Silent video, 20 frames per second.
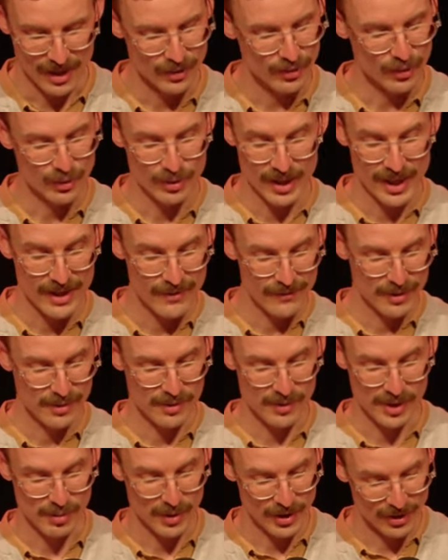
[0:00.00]
or
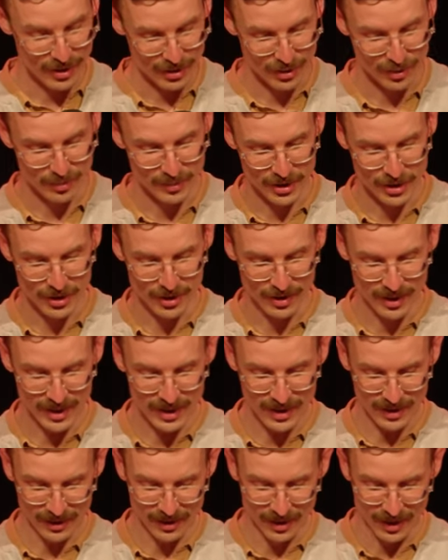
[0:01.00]
even spiritual maturity.